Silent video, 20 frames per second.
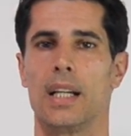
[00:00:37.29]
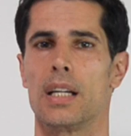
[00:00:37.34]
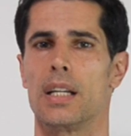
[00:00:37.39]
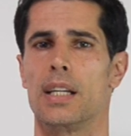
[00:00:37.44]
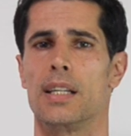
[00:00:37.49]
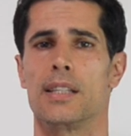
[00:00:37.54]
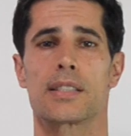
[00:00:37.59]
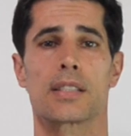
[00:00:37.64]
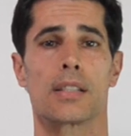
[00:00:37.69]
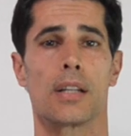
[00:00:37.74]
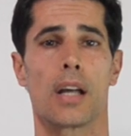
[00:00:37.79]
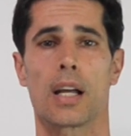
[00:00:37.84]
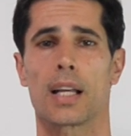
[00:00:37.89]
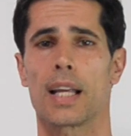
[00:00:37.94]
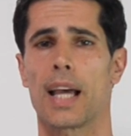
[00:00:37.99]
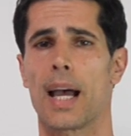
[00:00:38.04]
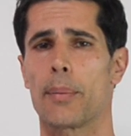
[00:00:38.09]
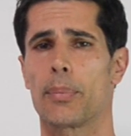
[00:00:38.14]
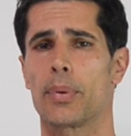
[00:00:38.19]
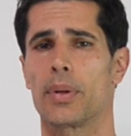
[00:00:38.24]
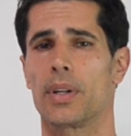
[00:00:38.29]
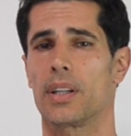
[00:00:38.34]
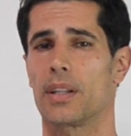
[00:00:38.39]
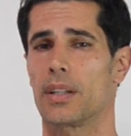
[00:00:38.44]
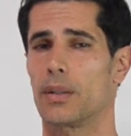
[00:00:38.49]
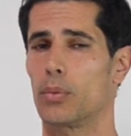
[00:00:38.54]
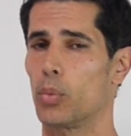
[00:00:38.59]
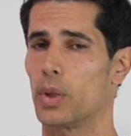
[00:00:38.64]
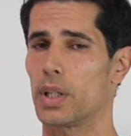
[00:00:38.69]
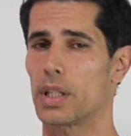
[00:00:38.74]
it's not happening
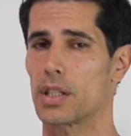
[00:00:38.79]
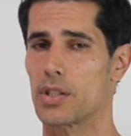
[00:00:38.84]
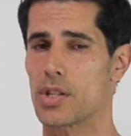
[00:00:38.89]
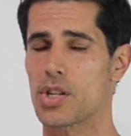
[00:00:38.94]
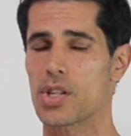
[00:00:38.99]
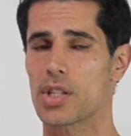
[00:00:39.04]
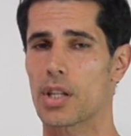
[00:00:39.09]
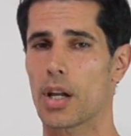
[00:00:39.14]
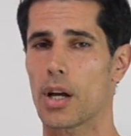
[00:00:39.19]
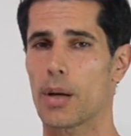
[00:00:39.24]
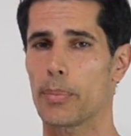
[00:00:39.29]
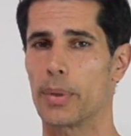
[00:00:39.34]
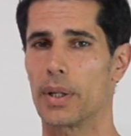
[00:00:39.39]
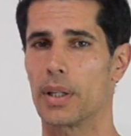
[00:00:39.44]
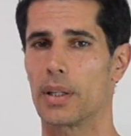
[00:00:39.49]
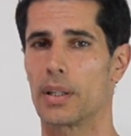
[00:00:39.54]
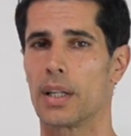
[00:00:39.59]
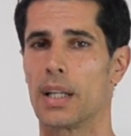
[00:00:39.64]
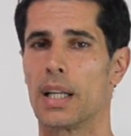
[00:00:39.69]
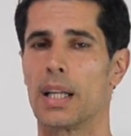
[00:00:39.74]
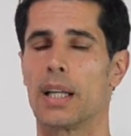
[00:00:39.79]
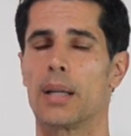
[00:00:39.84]
and we can stop it.